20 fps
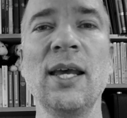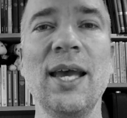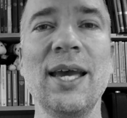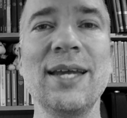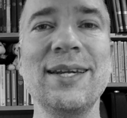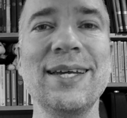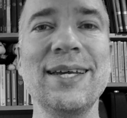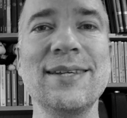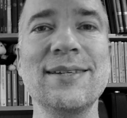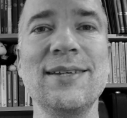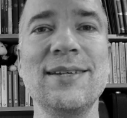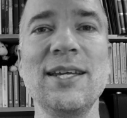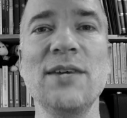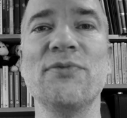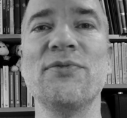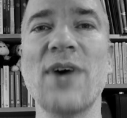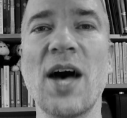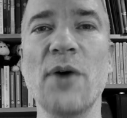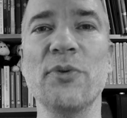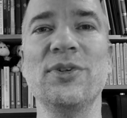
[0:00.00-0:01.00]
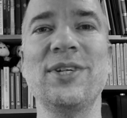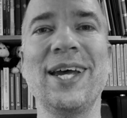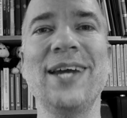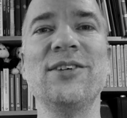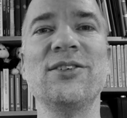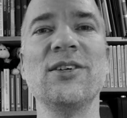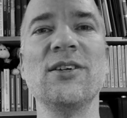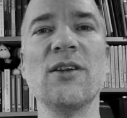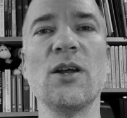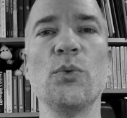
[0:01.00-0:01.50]
It is the
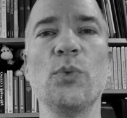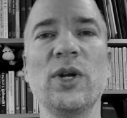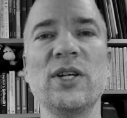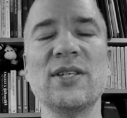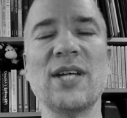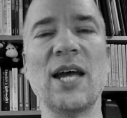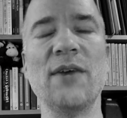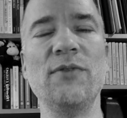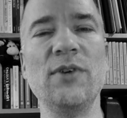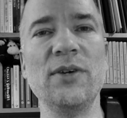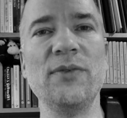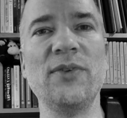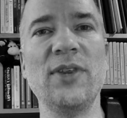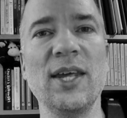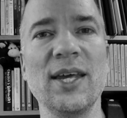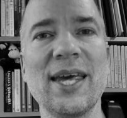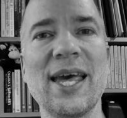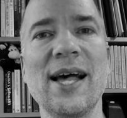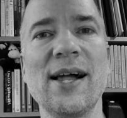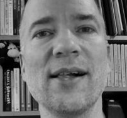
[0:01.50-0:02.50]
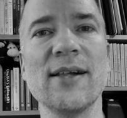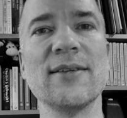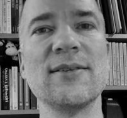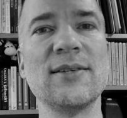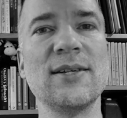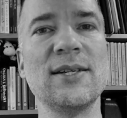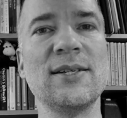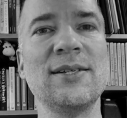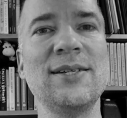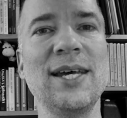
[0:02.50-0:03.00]
foundation on which everything
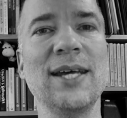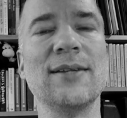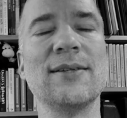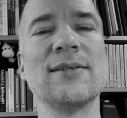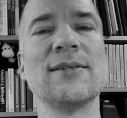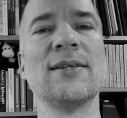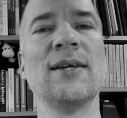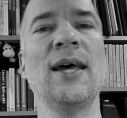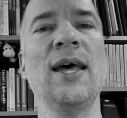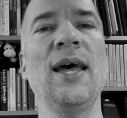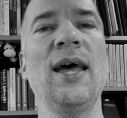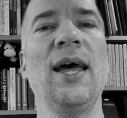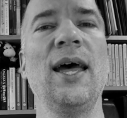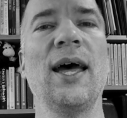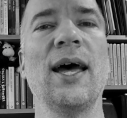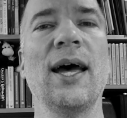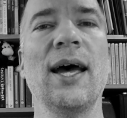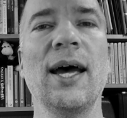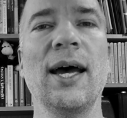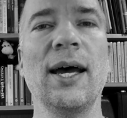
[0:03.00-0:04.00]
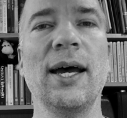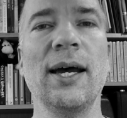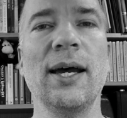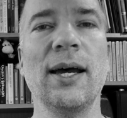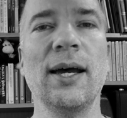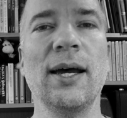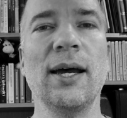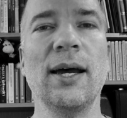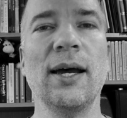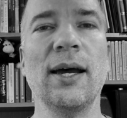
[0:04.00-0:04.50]
else sits.
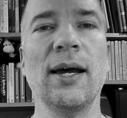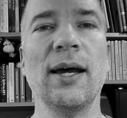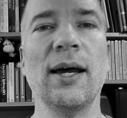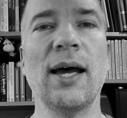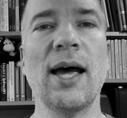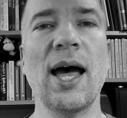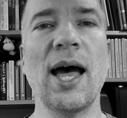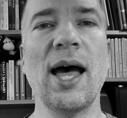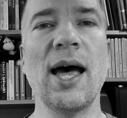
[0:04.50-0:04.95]
And